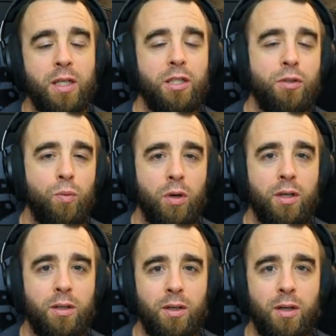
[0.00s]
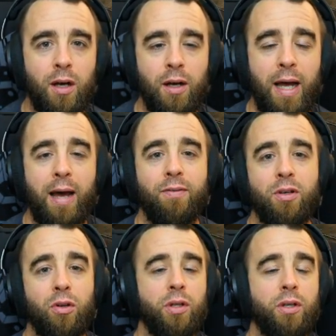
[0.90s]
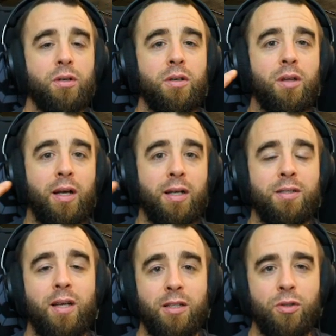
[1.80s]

You want to have a clear line of sight.